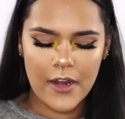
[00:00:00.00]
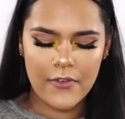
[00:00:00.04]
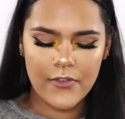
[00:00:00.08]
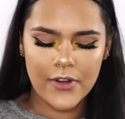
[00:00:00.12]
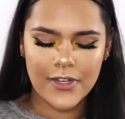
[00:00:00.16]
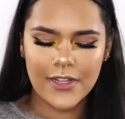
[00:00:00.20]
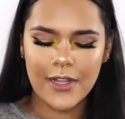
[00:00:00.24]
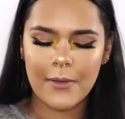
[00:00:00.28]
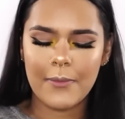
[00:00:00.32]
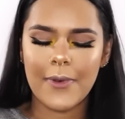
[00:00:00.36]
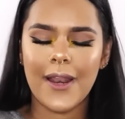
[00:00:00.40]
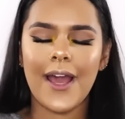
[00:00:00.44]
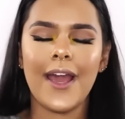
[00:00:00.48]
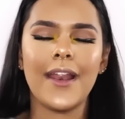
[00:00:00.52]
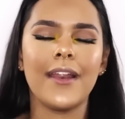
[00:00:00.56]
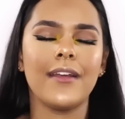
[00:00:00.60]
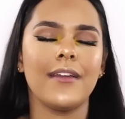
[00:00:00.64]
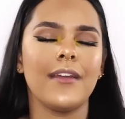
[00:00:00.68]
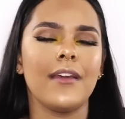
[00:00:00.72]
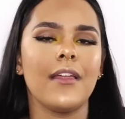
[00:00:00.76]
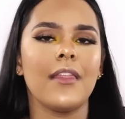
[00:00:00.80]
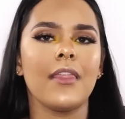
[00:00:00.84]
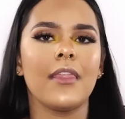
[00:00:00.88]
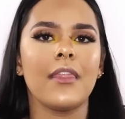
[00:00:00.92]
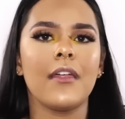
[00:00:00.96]
favorite lip liner
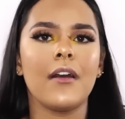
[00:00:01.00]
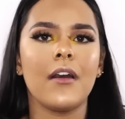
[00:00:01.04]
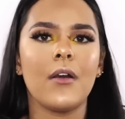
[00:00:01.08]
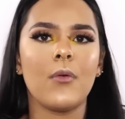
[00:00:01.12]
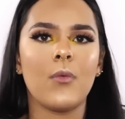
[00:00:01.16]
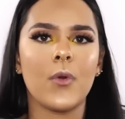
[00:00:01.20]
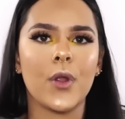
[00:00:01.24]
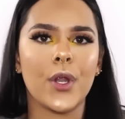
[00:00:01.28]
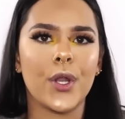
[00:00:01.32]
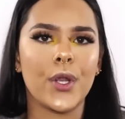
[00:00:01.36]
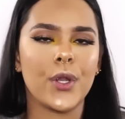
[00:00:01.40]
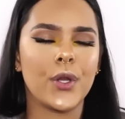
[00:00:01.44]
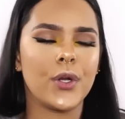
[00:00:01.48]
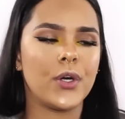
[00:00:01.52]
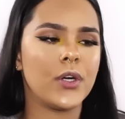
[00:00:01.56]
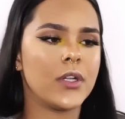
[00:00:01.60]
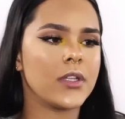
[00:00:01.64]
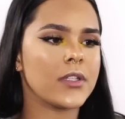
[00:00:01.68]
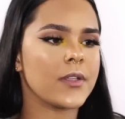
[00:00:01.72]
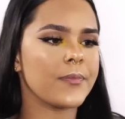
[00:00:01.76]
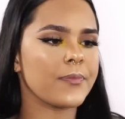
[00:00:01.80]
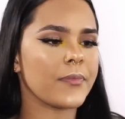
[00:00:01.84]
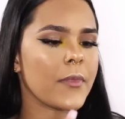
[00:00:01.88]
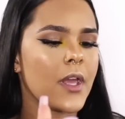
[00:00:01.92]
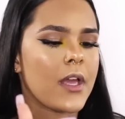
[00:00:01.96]
in the
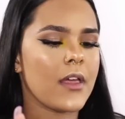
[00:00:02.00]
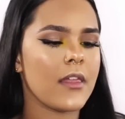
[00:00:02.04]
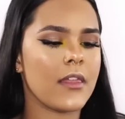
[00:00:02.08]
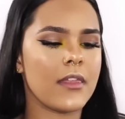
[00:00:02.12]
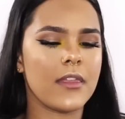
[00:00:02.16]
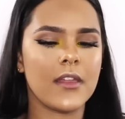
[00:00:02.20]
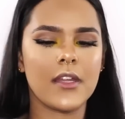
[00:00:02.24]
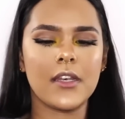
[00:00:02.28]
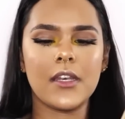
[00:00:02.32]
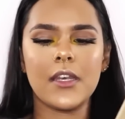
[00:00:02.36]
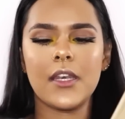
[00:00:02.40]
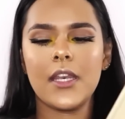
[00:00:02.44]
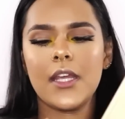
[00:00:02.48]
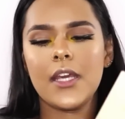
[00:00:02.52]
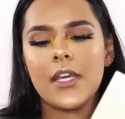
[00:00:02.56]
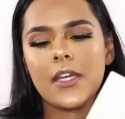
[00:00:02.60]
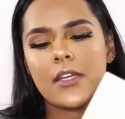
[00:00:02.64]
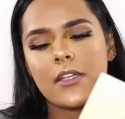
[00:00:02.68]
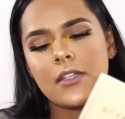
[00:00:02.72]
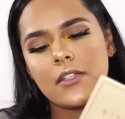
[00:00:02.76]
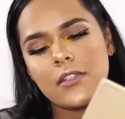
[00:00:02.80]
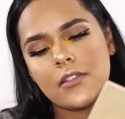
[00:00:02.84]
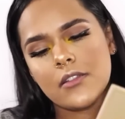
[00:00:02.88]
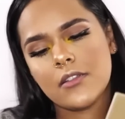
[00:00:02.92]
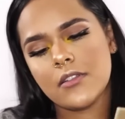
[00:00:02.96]
world, the
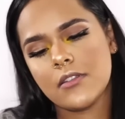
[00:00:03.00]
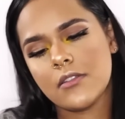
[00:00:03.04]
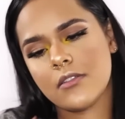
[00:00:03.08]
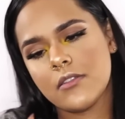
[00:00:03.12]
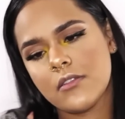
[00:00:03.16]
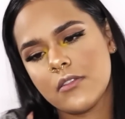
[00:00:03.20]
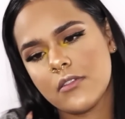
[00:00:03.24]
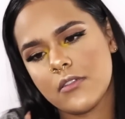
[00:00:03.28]
NYX